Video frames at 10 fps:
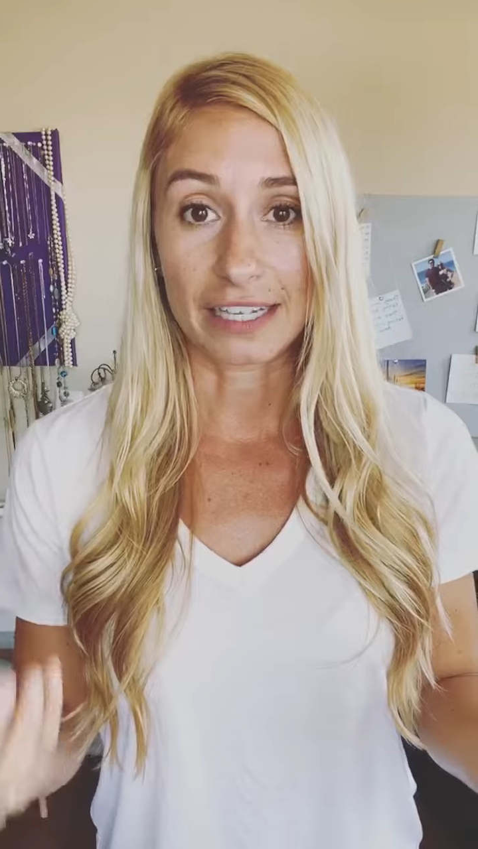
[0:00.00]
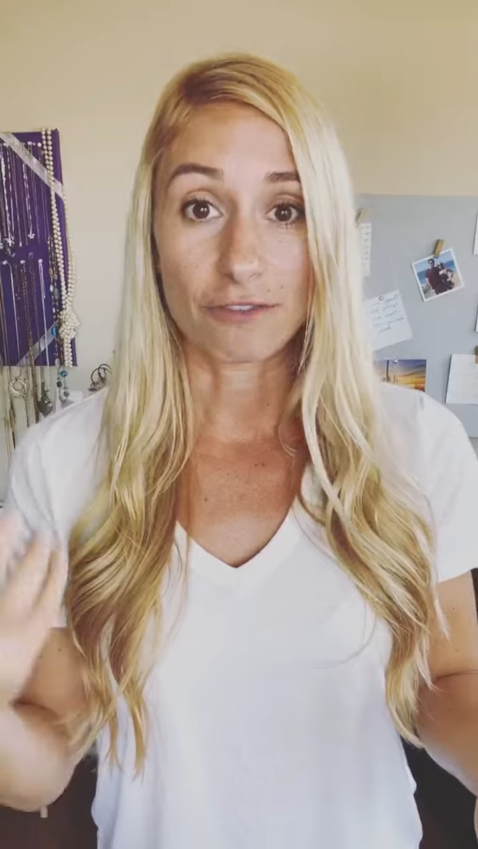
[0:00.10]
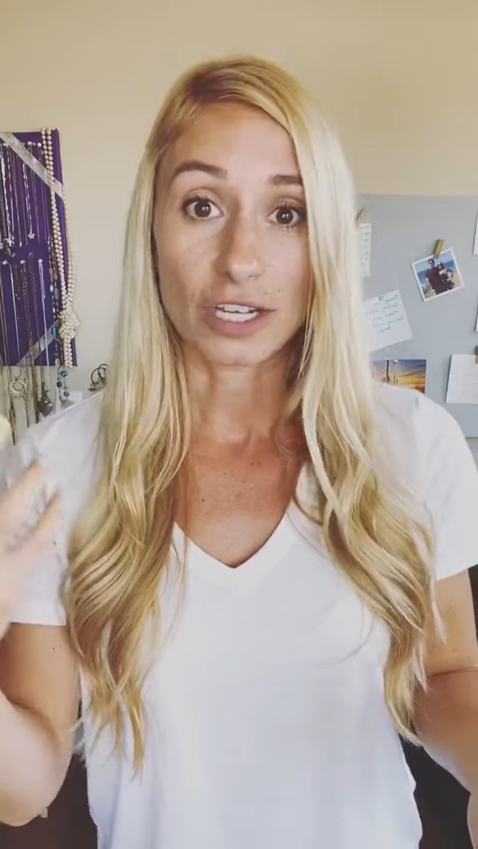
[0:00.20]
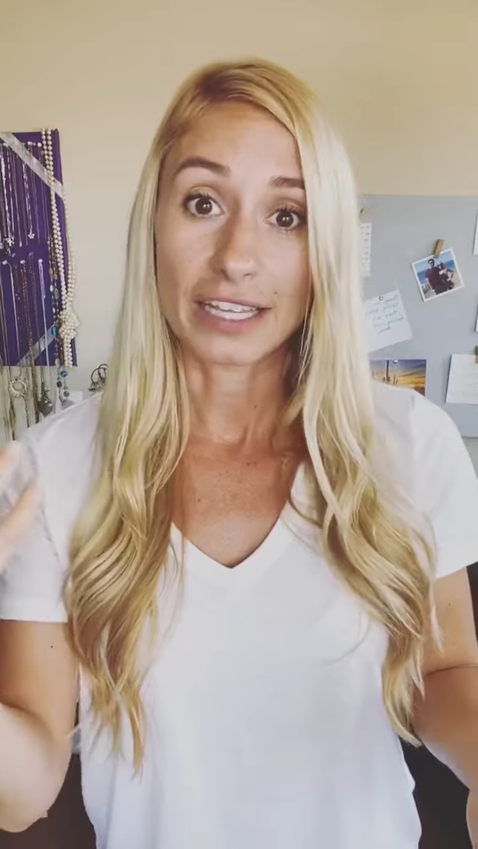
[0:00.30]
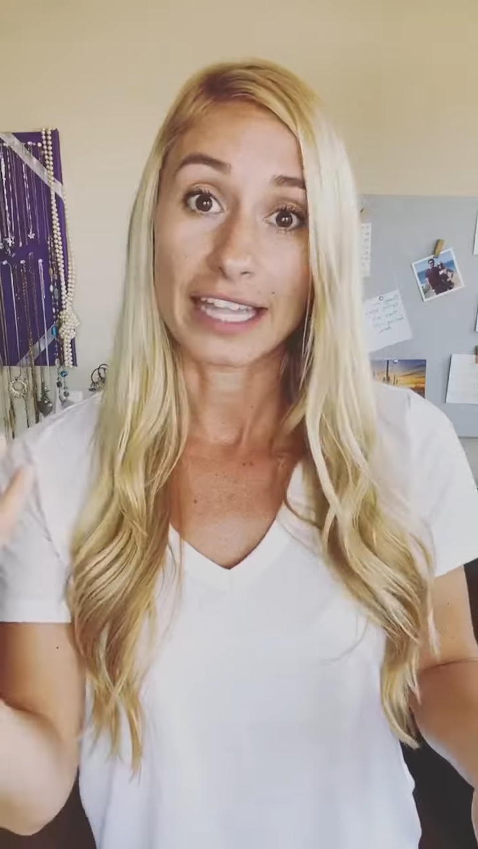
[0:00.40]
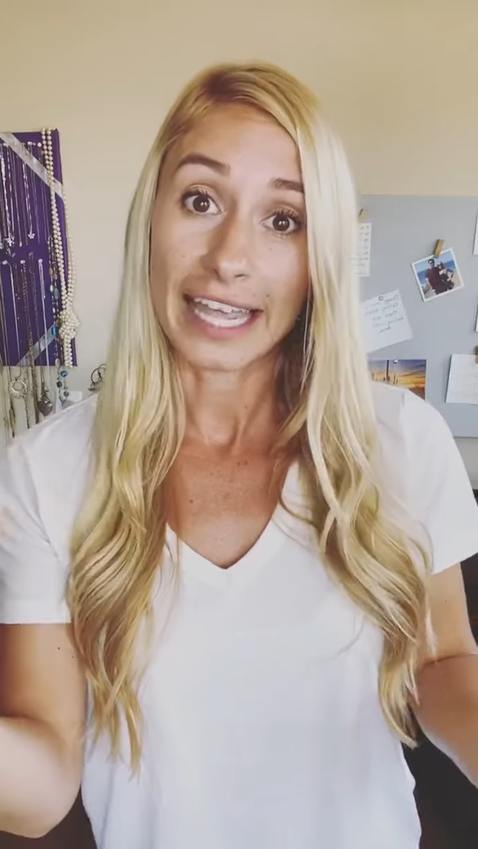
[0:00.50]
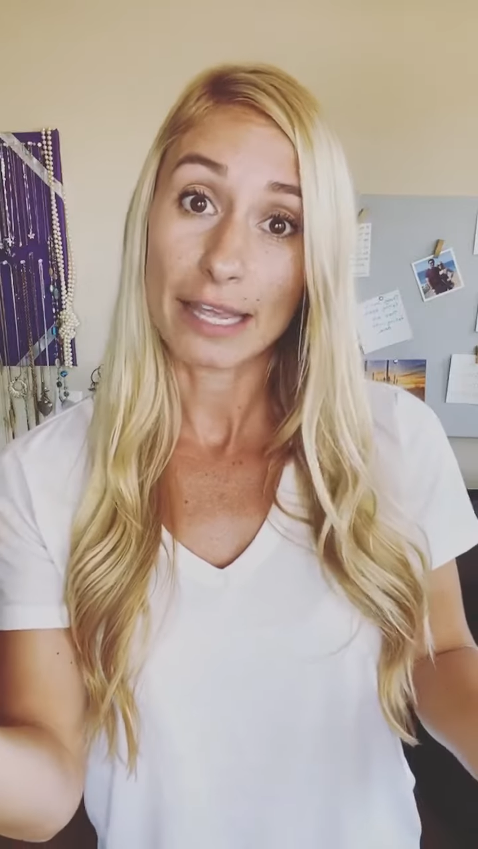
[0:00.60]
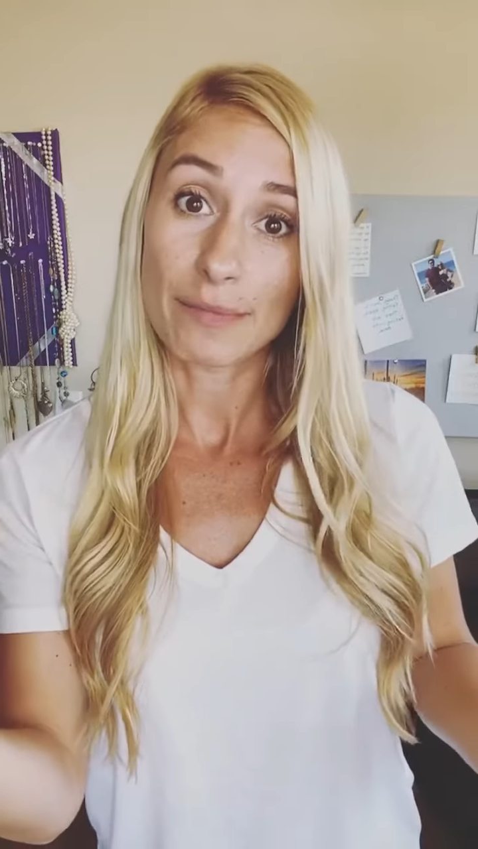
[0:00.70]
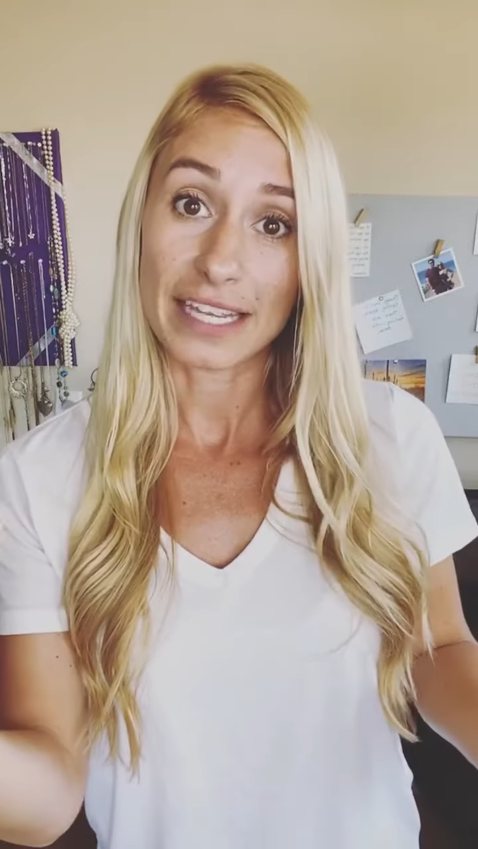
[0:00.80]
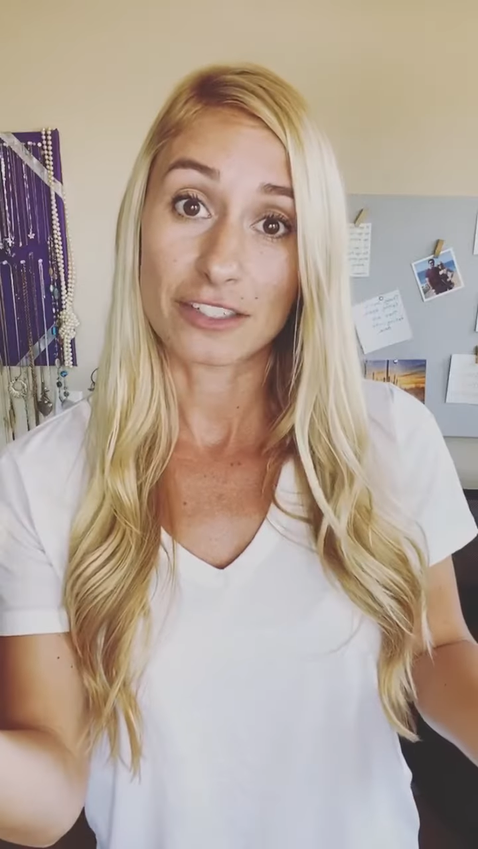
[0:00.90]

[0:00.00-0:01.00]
of looking at the image,